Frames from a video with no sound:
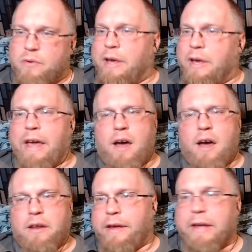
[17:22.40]

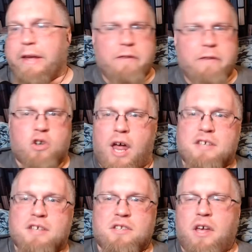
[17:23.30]
And even Jonah
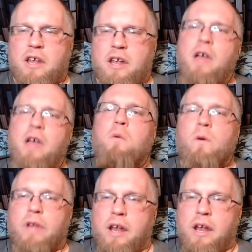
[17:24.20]
Hex is like, "Hey,
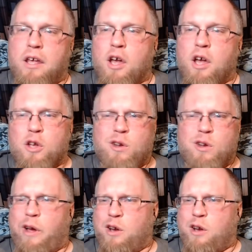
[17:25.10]
lady,
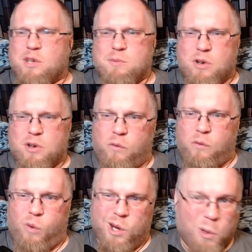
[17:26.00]
are you some sort of
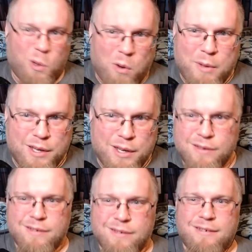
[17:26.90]
Wonder Woman?"
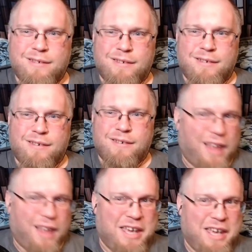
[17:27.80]

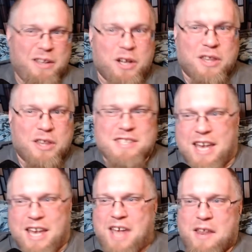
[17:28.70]
Like, he literally
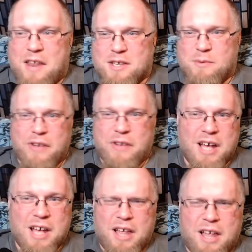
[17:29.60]
says that in this movie.
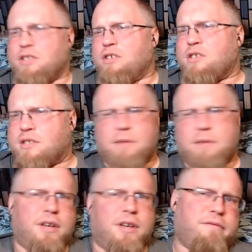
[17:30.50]
And she just looks at him
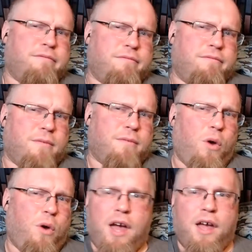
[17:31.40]
like,
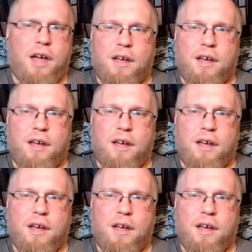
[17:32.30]
okay.